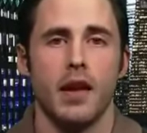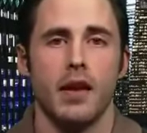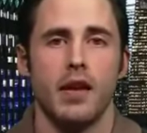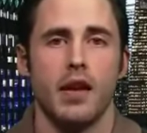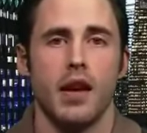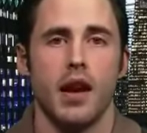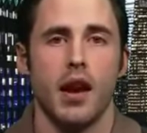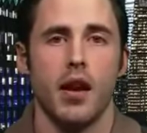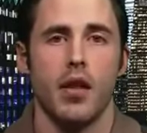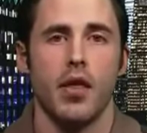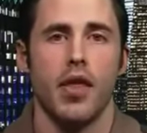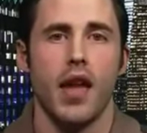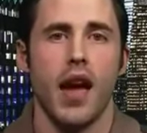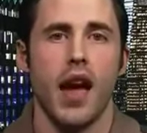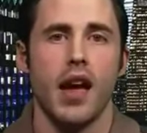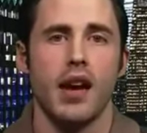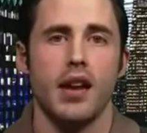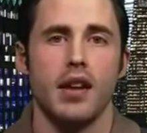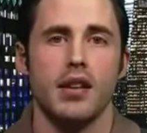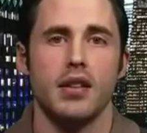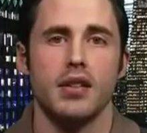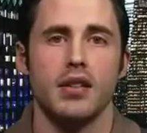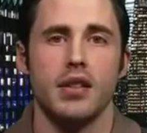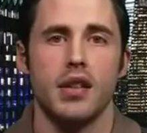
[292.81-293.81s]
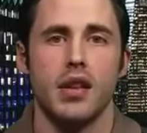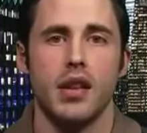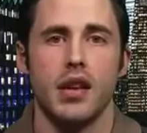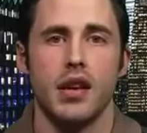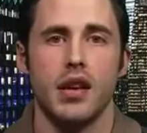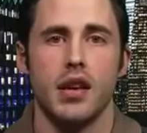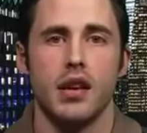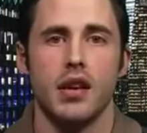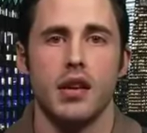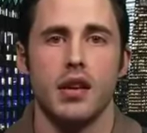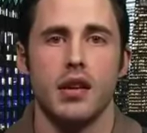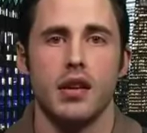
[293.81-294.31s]
Now, that is
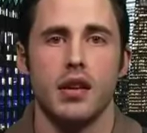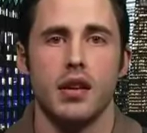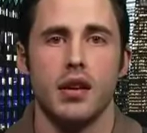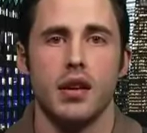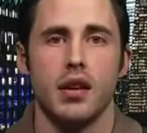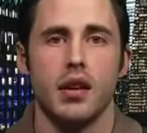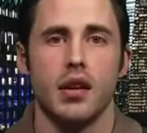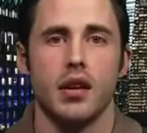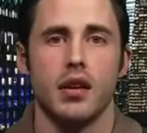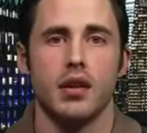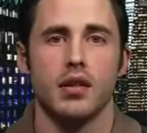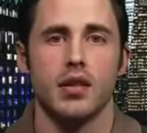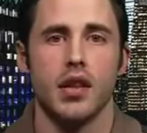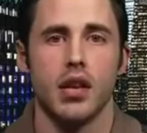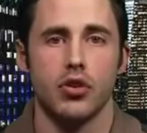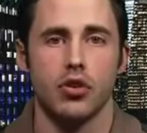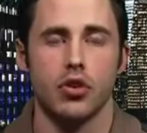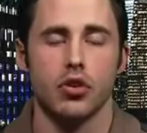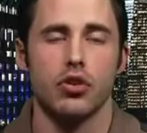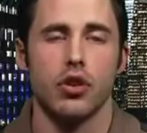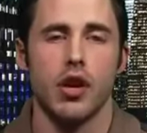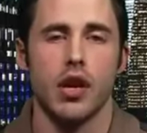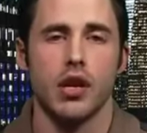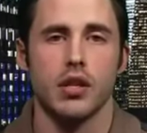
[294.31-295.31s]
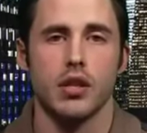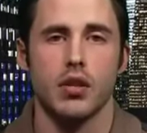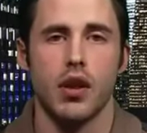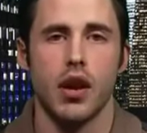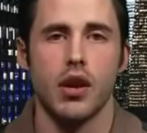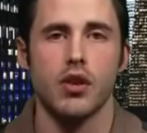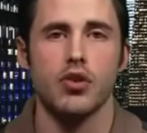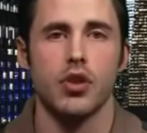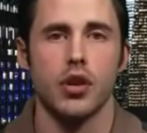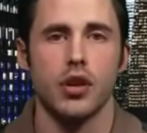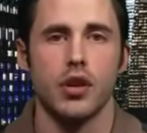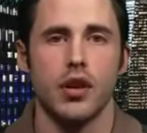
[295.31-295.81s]
the uh, essential
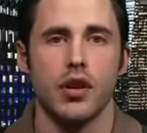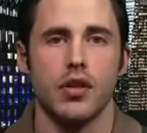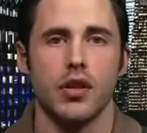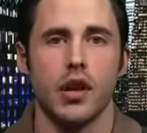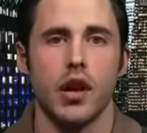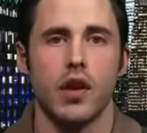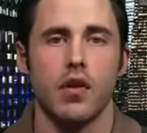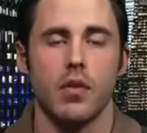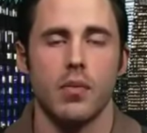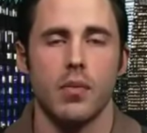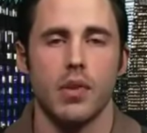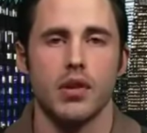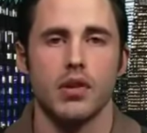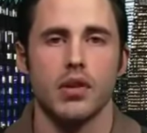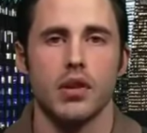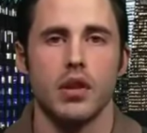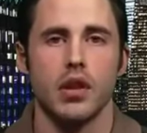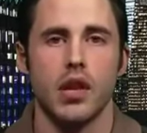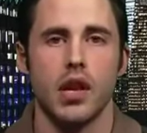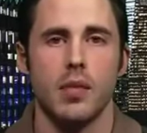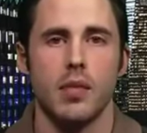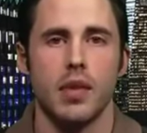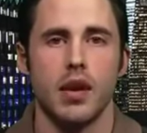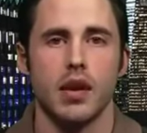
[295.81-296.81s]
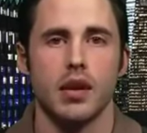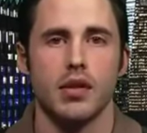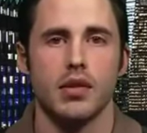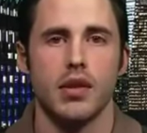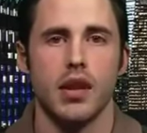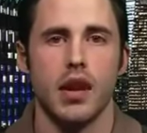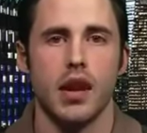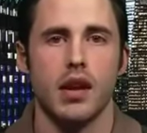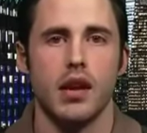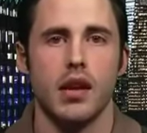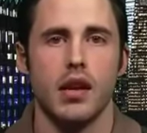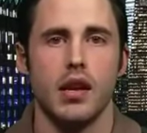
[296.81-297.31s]
transgression that the government is claiming, is
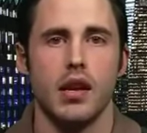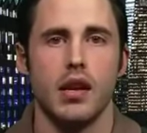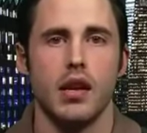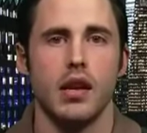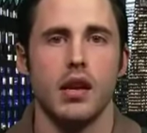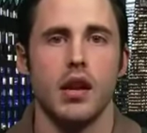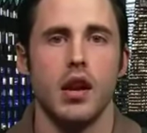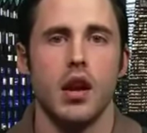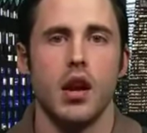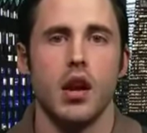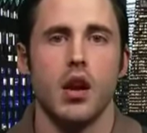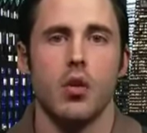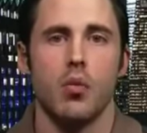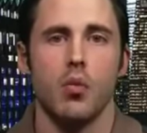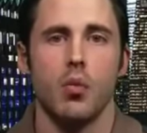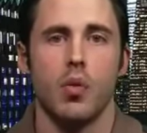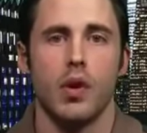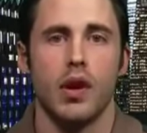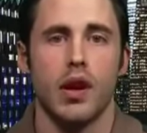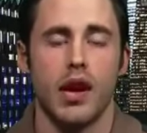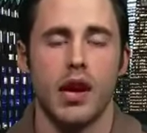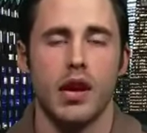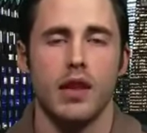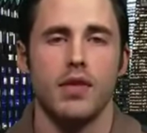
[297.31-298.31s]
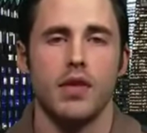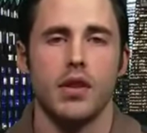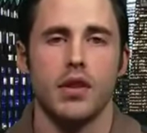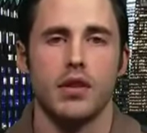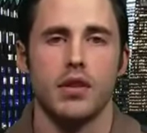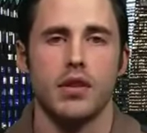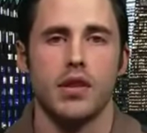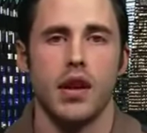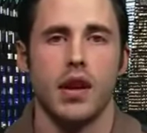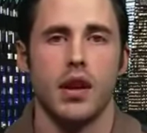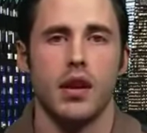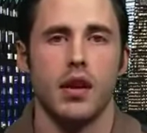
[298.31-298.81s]
that he gave
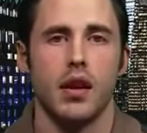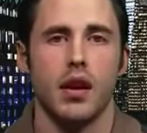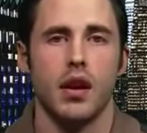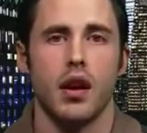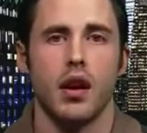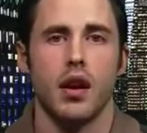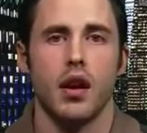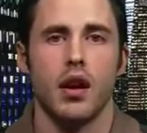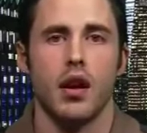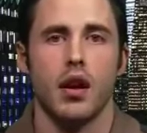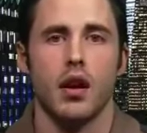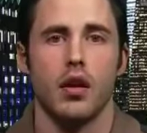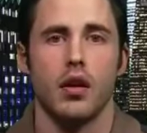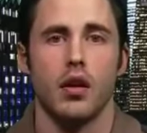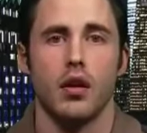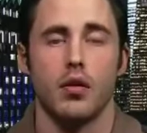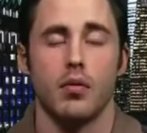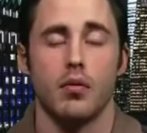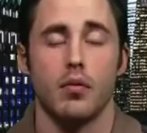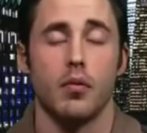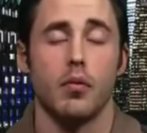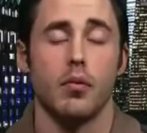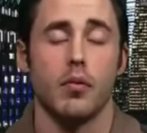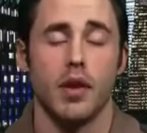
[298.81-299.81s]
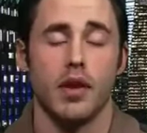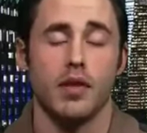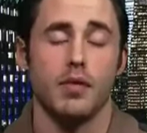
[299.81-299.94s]
this data,